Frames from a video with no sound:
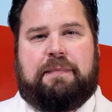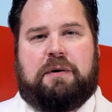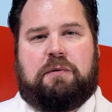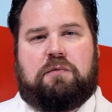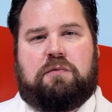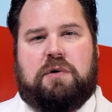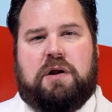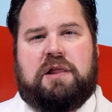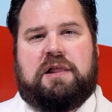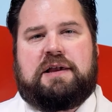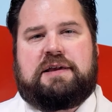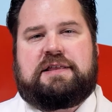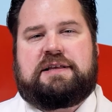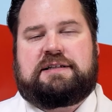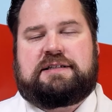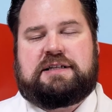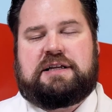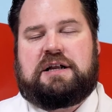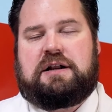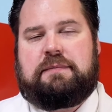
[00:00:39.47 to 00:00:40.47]
but really
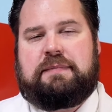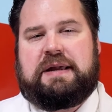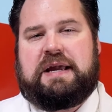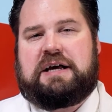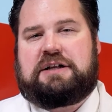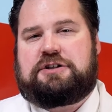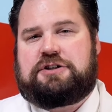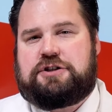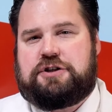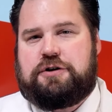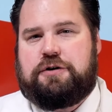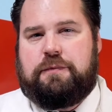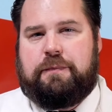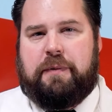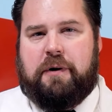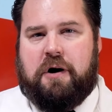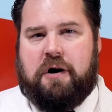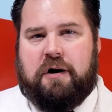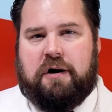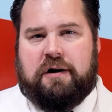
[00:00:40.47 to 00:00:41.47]
this is going to be a
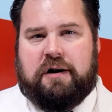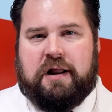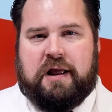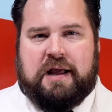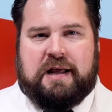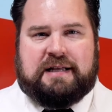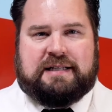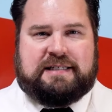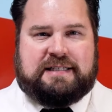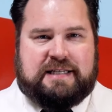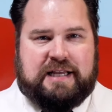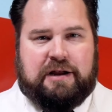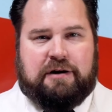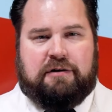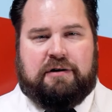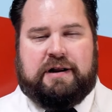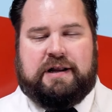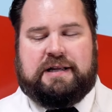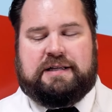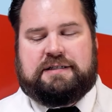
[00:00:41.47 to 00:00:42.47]
two-part
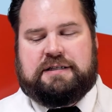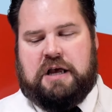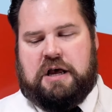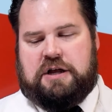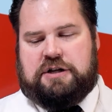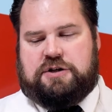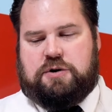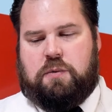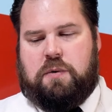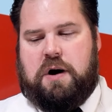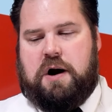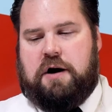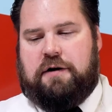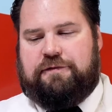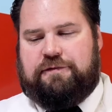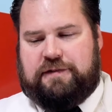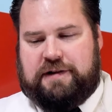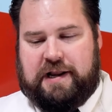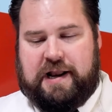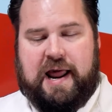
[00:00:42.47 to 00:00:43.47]
series to where
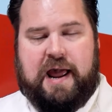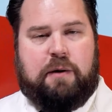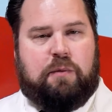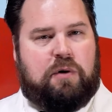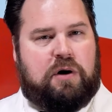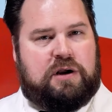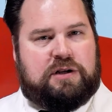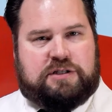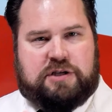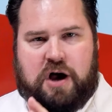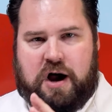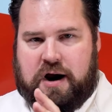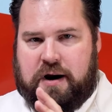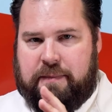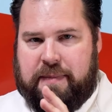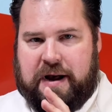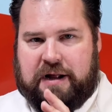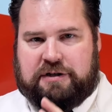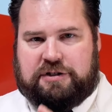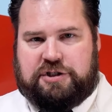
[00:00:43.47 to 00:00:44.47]
today we're going to talk
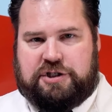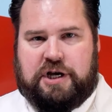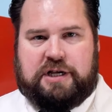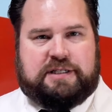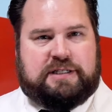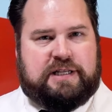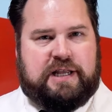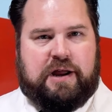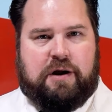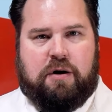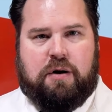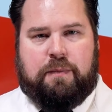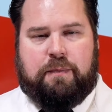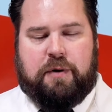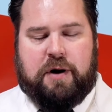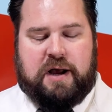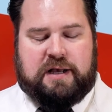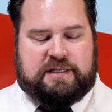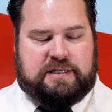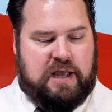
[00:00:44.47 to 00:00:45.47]
about just the
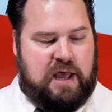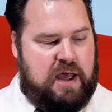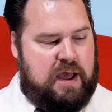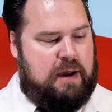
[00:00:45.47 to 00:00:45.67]
Aeropress.